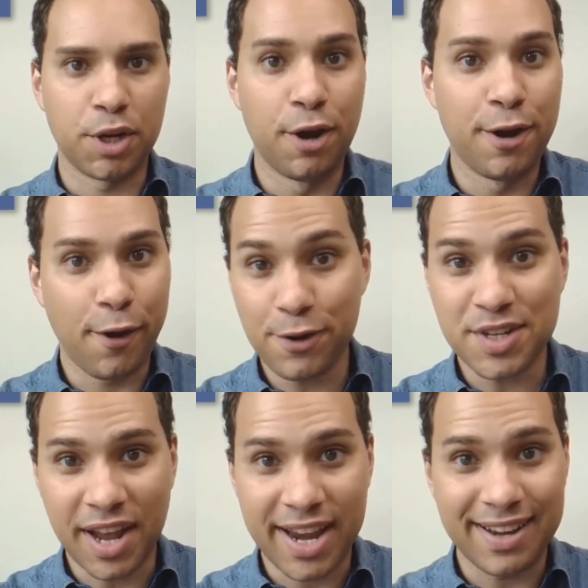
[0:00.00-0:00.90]
your
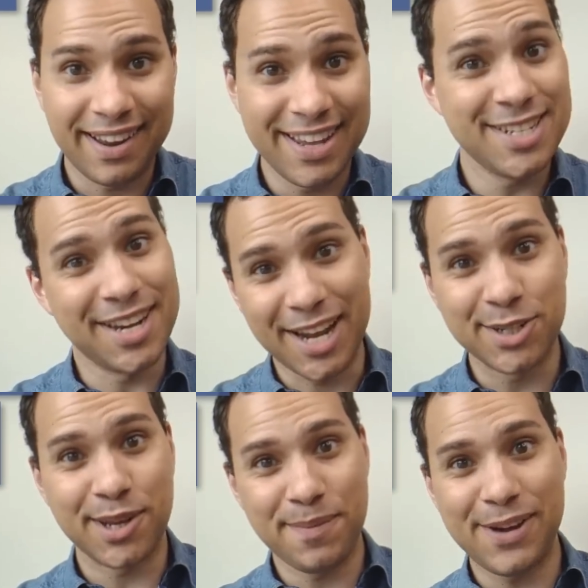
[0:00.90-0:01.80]
site isn't
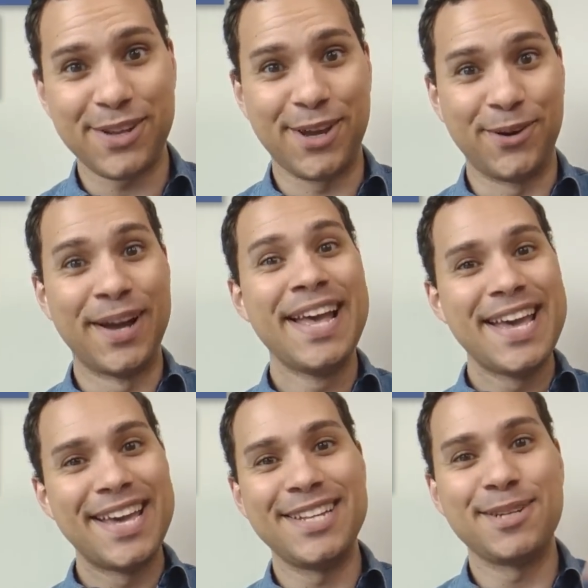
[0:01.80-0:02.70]
actually about you,
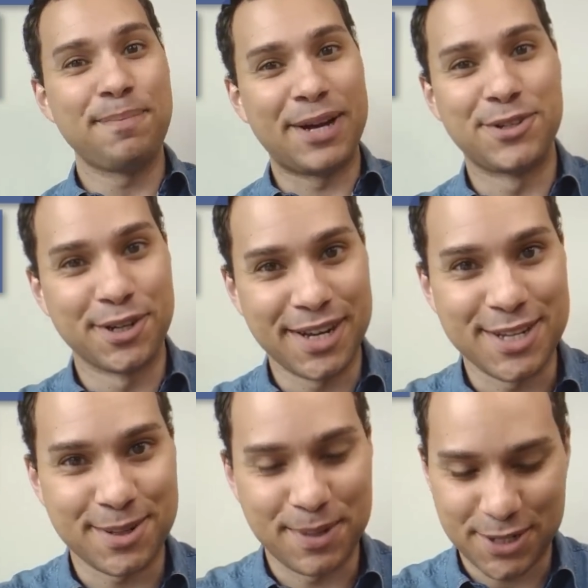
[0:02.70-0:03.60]
it's about your
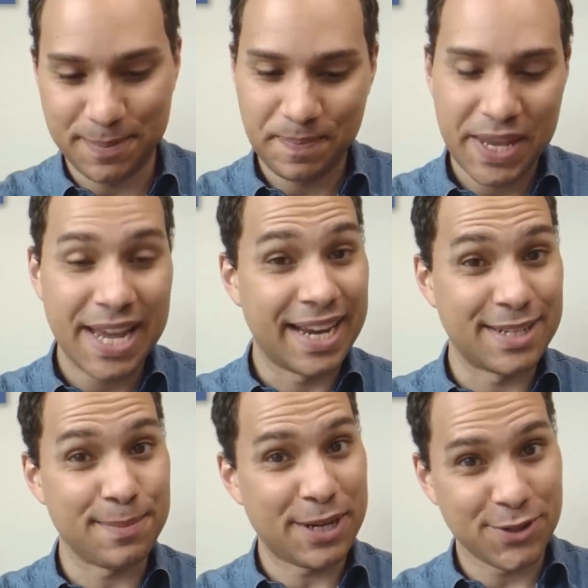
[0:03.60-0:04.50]
customers and
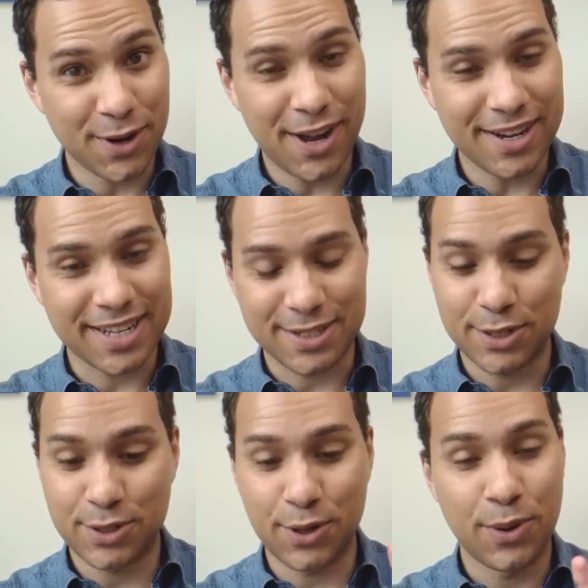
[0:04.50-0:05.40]
it's about your
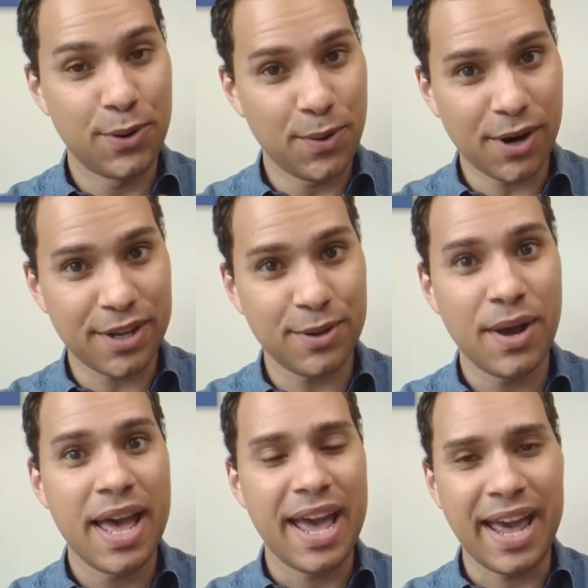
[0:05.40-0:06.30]
audience. So, who are you
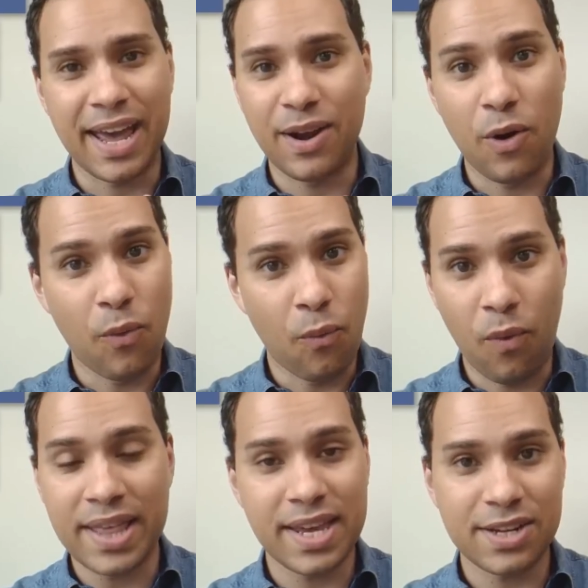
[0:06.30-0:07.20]
and
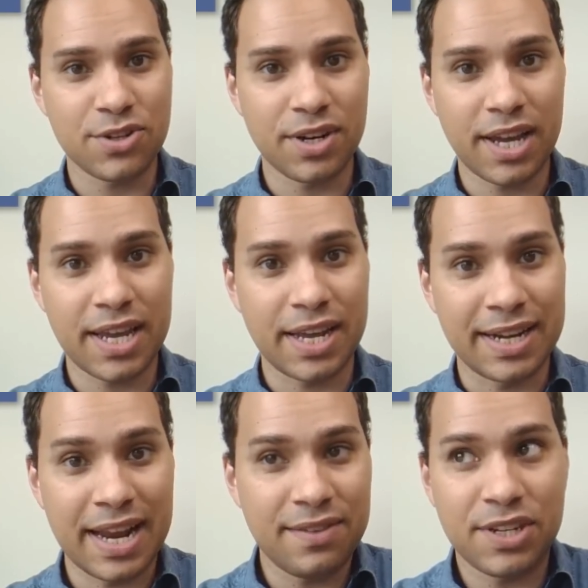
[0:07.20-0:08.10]
why the heck should I
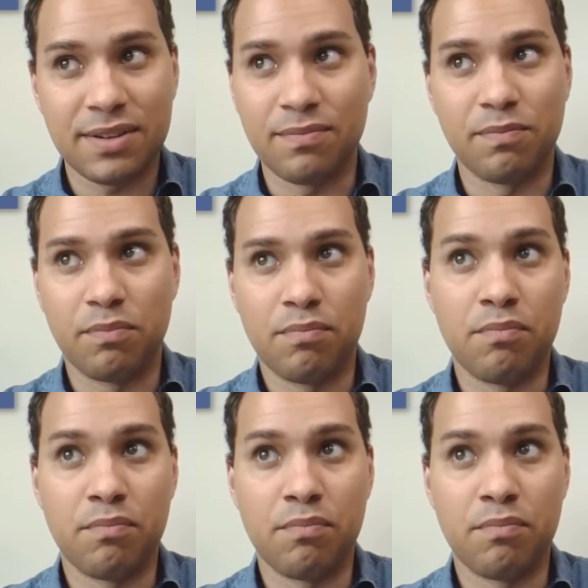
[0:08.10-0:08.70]
not even